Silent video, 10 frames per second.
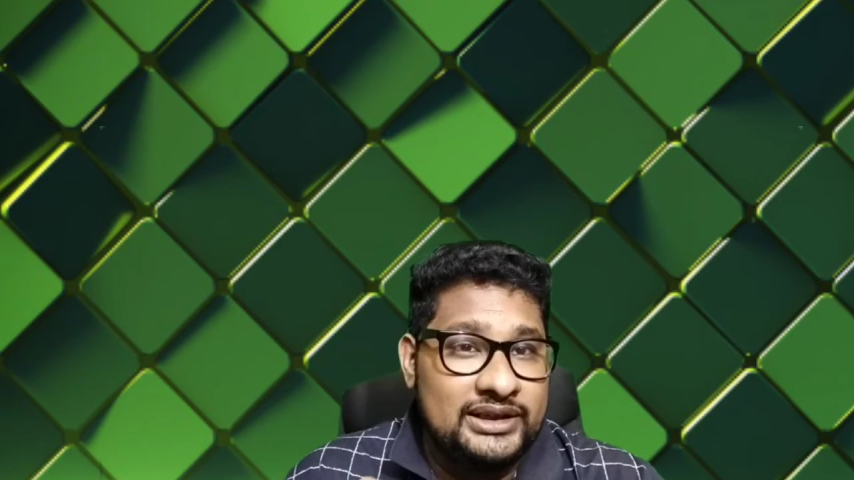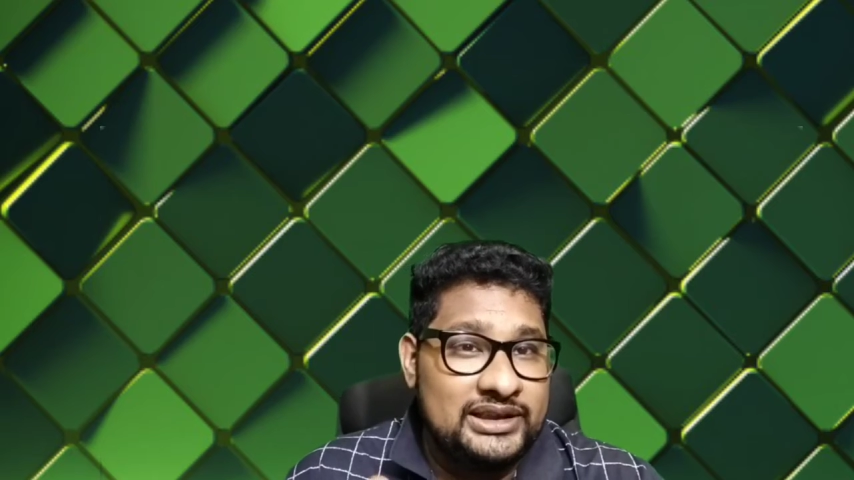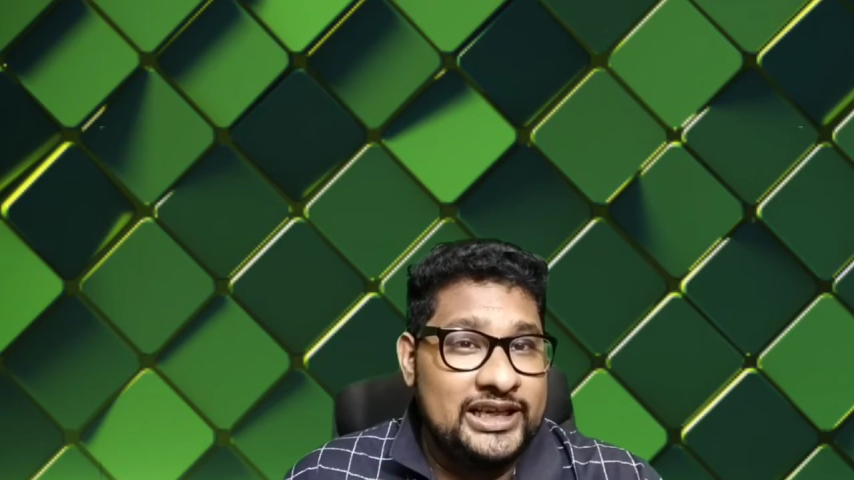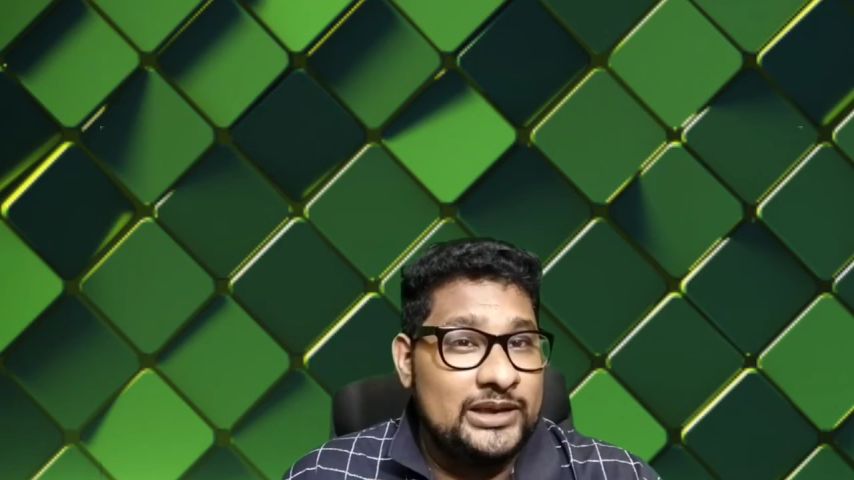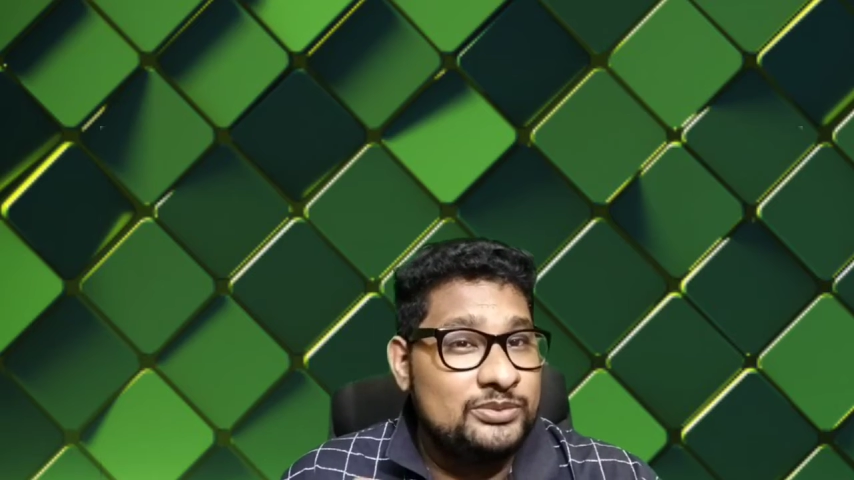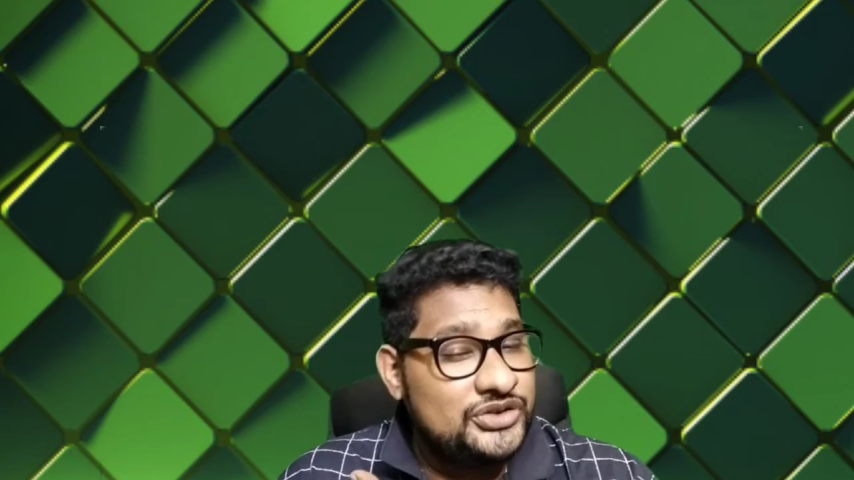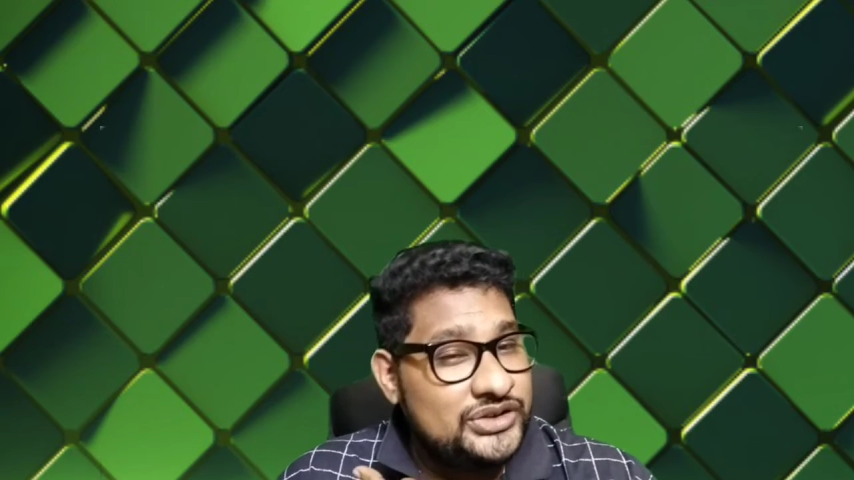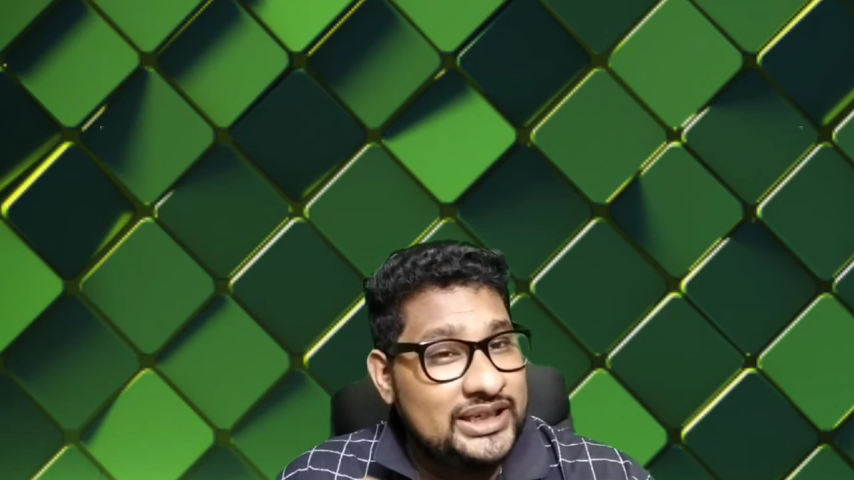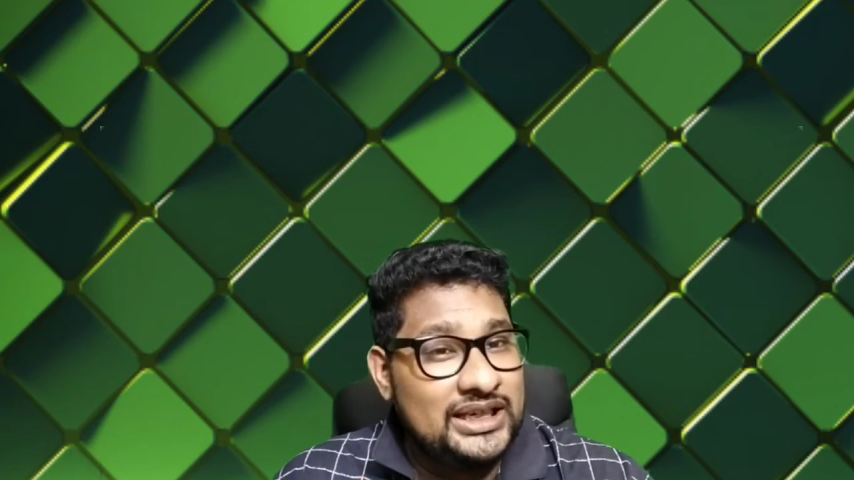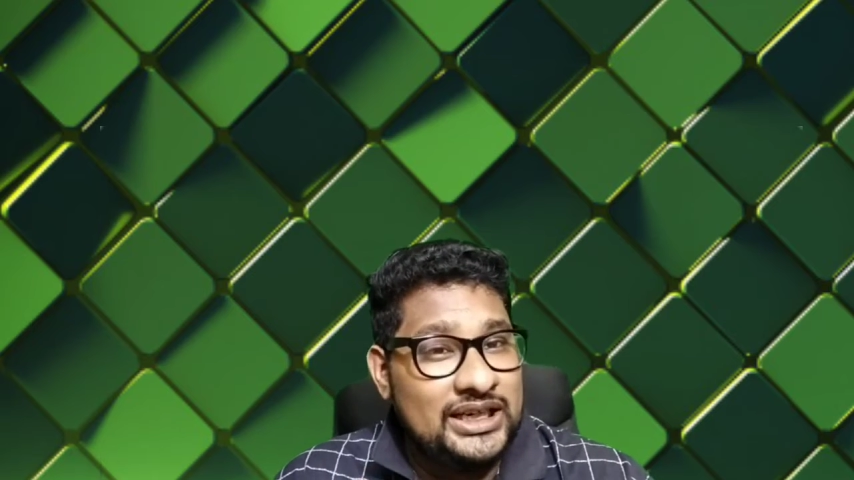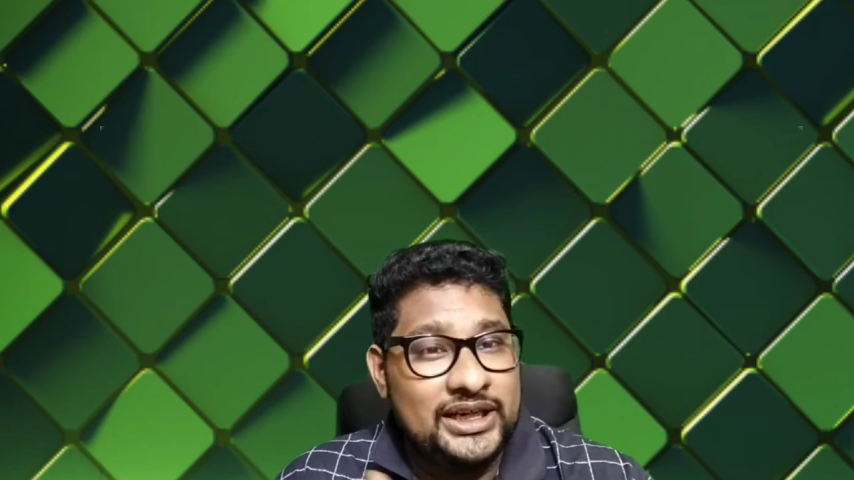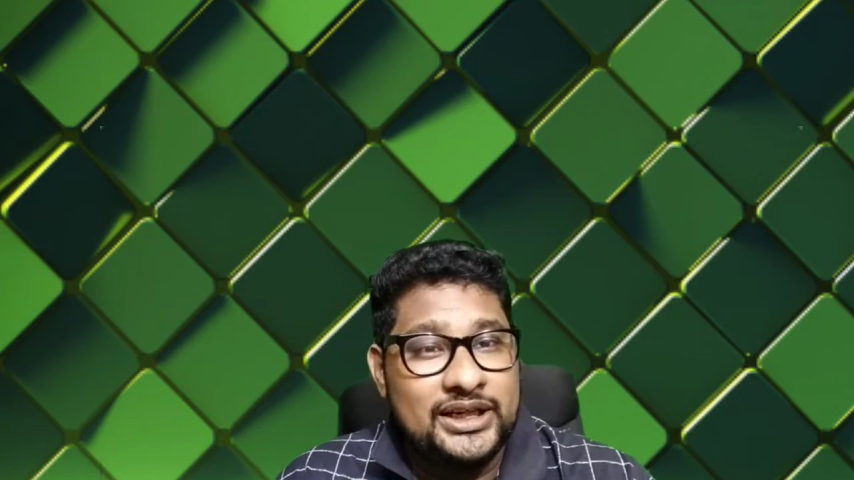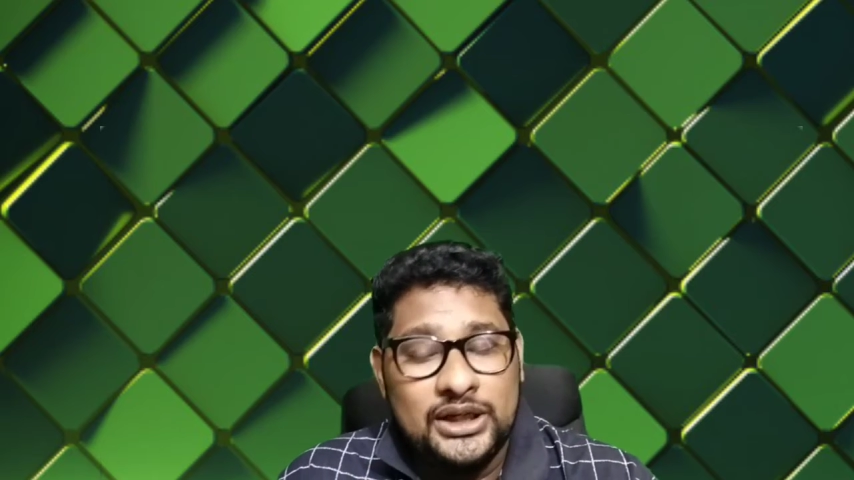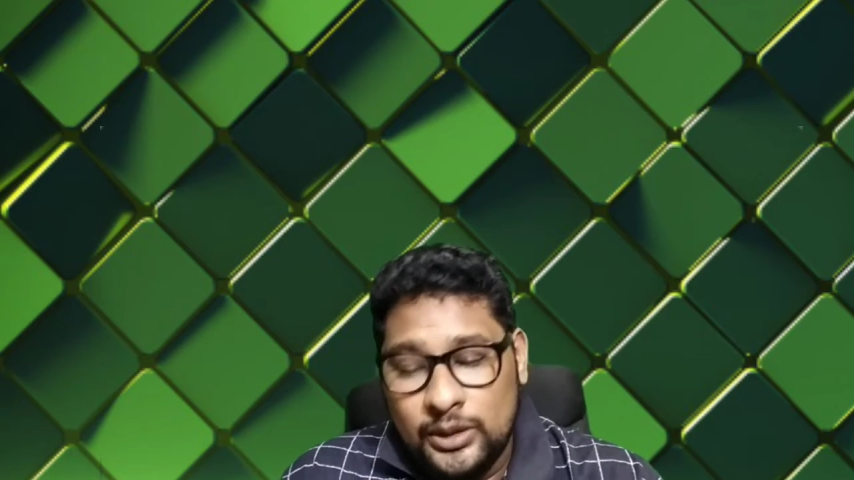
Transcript: the game steadily,